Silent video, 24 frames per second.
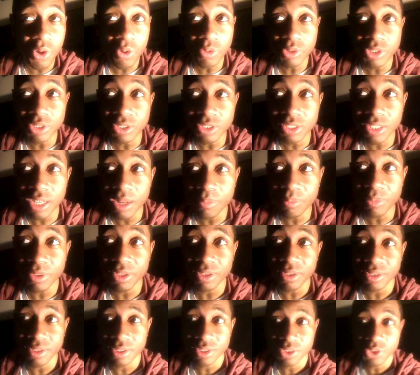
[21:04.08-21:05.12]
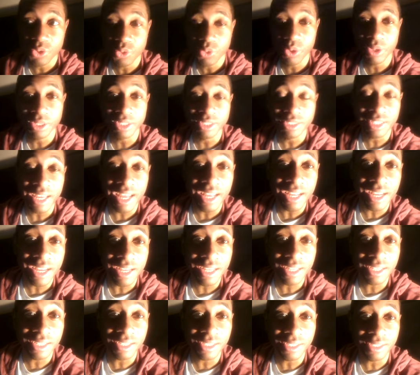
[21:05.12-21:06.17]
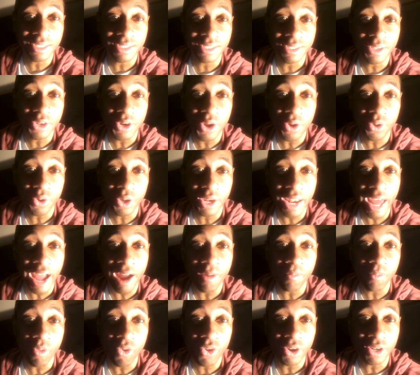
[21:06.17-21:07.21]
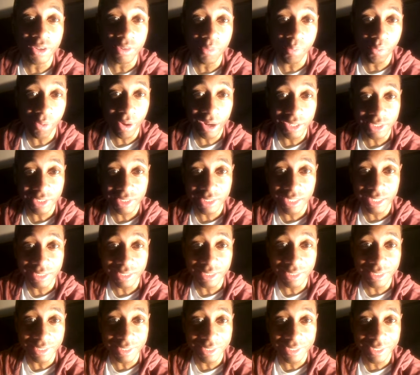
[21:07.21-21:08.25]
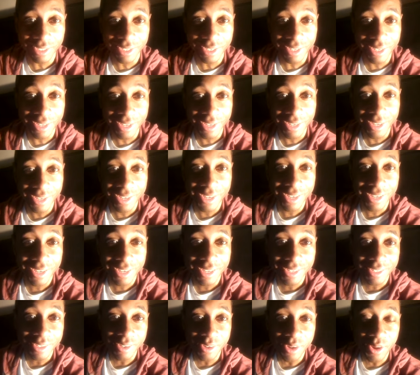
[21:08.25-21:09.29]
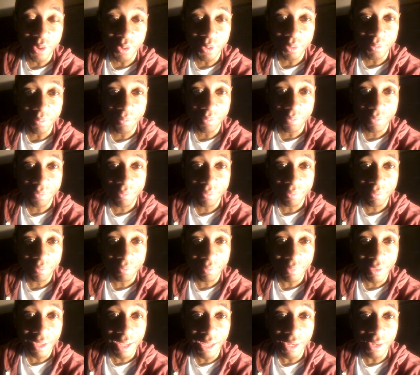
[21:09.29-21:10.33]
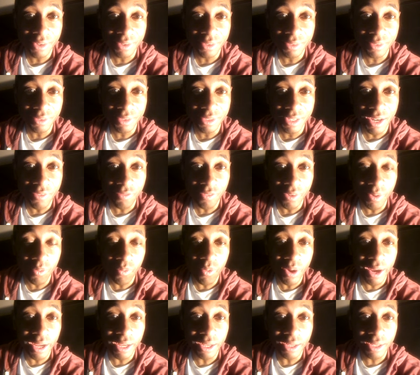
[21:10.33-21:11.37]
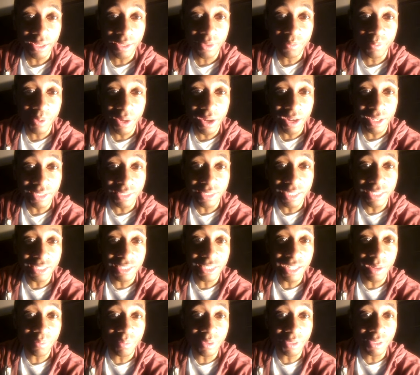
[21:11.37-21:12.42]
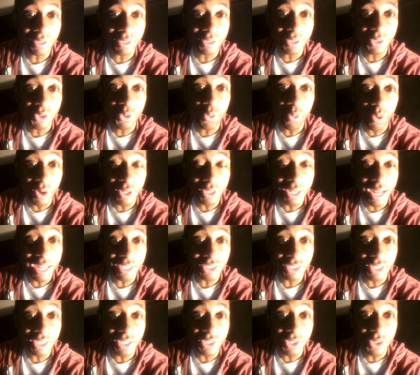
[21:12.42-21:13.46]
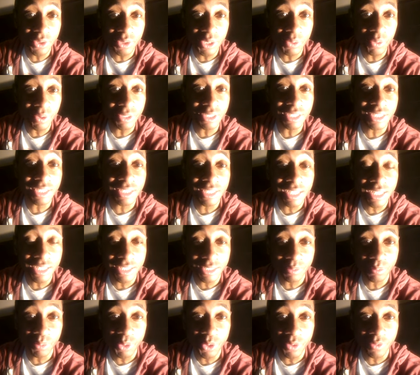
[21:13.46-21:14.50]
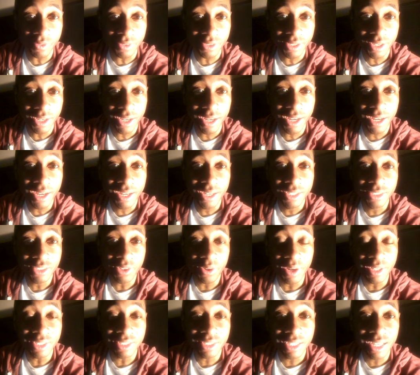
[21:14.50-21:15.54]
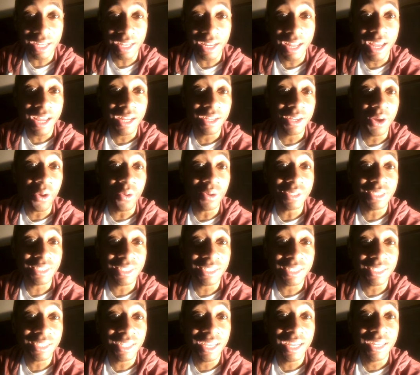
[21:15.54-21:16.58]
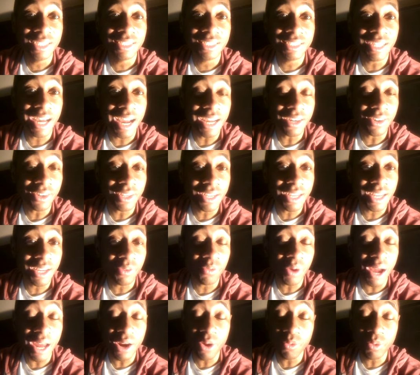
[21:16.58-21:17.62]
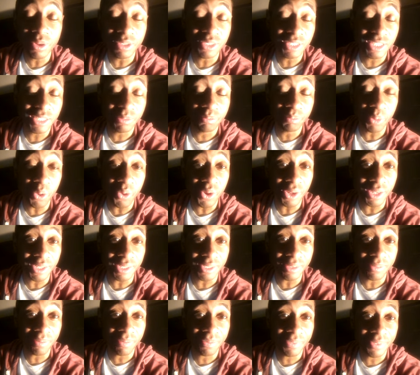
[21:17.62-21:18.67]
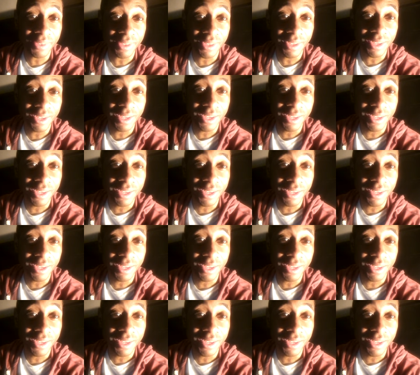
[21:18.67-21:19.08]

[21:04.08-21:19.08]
you're new to something, you really take in, you know, a lot more. You process it, you know, in a different way because that's something you want to actually do. You want to see this movie so they saying go and see Tiger King. Well, I don't want to spoil it.